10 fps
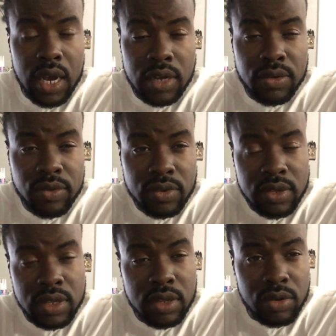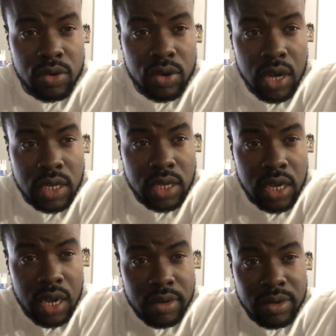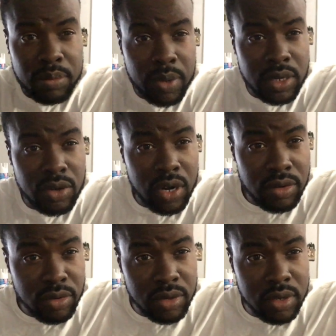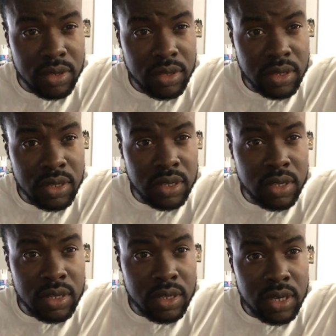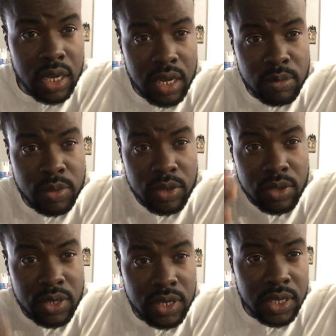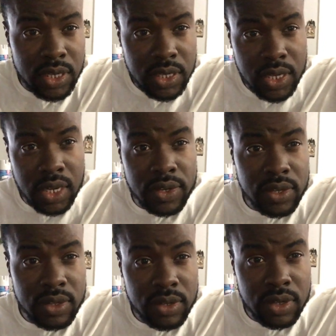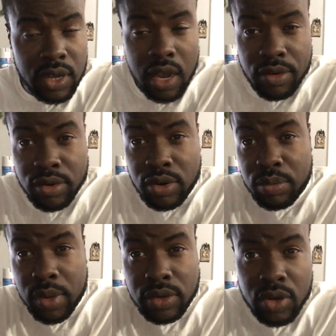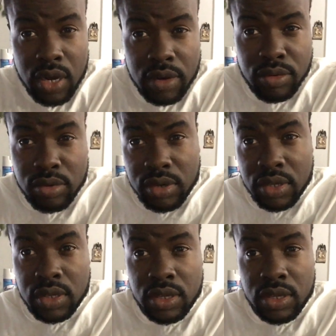And the first thing you do, are you going to run up and down a road like a blood cleat idiot. You're going to run up and down a road.